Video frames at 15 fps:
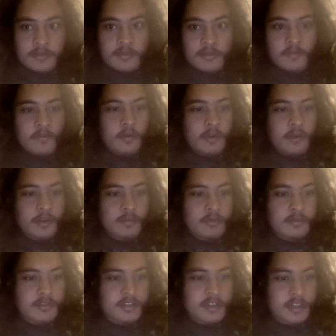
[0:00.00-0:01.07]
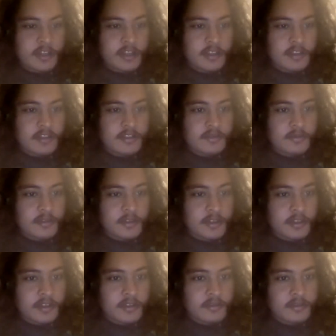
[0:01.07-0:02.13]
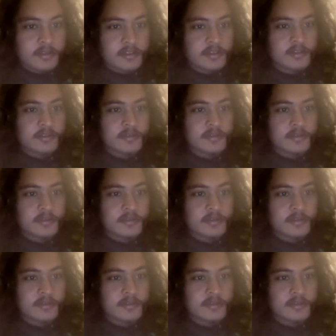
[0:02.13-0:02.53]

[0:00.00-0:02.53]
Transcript: 40%, ain't this ridiculous?